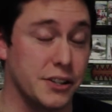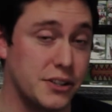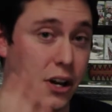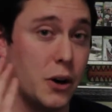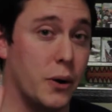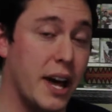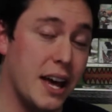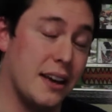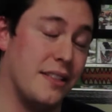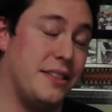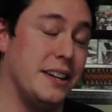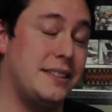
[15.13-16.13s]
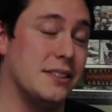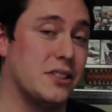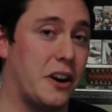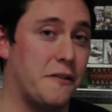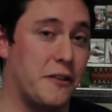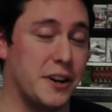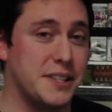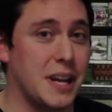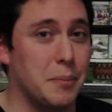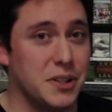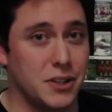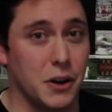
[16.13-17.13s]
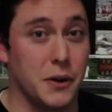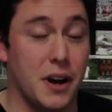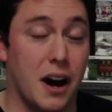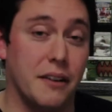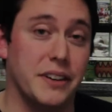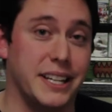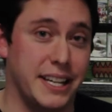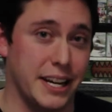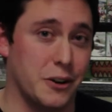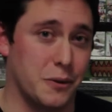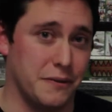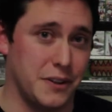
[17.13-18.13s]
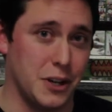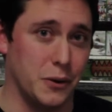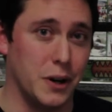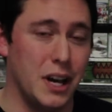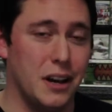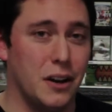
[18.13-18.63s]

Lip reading: So this is our first episode of a gear review.